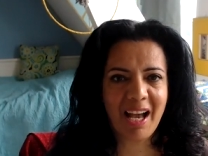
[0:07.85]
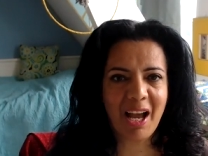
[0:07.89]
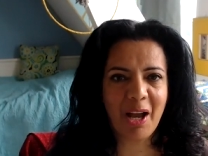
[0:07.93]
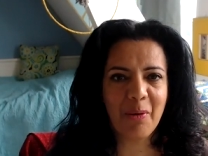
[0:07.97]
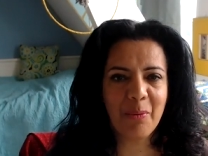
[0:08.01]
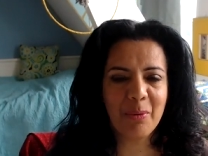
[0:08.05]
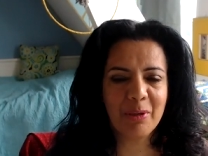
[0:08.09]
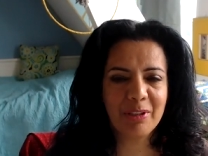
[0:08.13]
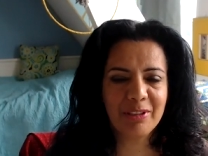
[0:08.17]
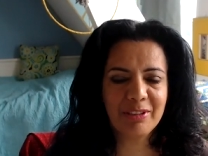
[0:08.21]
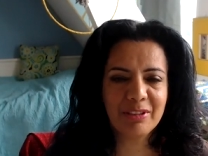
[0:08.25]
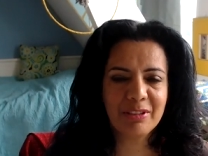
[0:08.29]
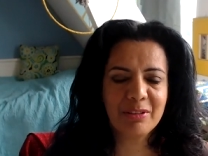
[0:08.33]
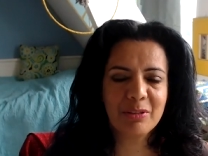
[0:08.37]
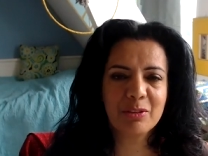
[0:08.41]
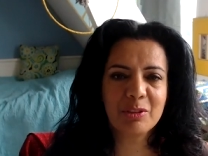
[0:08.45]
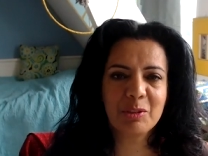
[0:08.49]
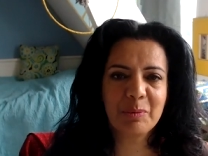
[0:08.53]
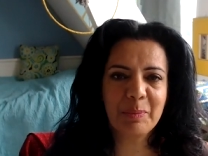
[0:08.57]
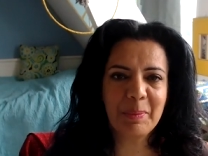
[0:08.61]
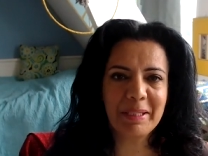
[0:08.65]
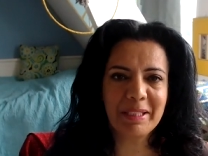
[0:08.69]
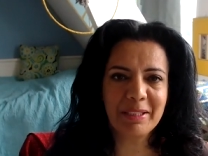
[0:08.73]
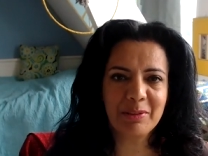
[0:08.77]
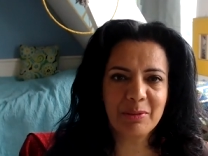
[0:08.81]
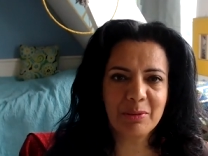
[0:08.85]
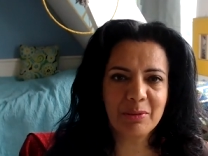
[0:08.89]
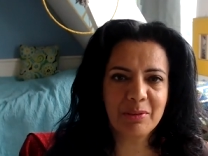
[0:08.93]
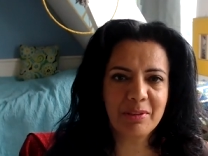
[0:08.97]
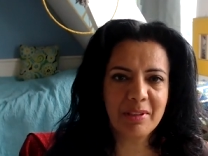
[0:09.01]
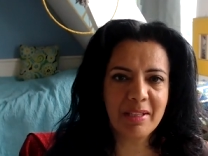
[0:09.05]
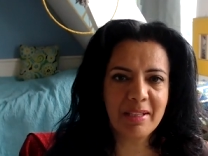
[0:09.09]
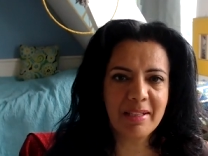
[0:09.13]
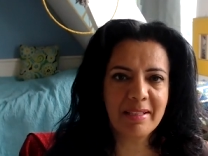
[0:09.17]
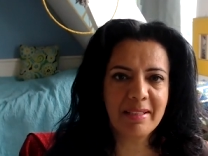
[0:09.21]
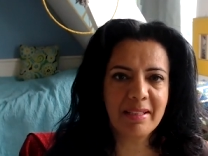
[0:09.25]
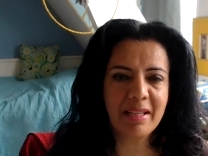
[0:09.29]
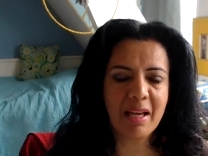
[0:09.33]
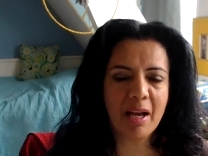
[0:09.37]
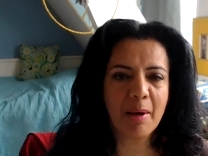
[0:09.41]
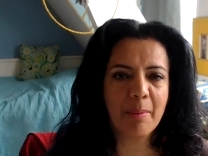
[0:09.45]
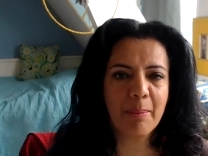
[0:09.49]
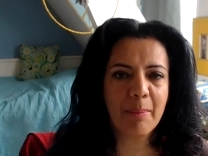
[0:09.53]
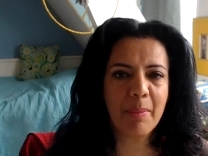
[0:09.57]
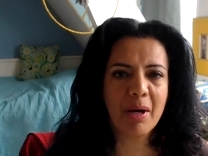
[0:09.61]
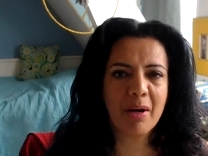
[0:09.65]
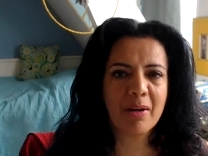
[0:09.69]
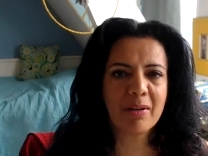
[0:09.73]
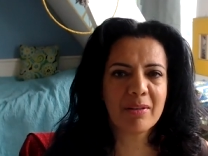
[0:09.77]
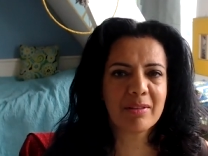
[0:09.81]
I wanted to speak today
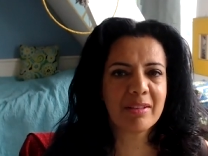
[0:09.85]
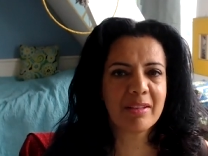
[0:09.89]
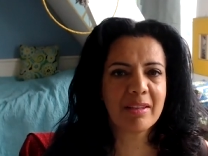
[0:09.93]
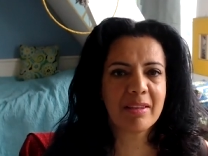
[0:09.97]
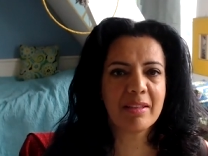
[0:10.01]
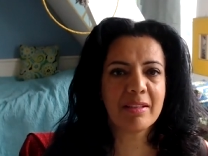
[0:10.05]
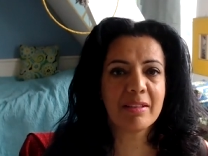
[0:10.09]
about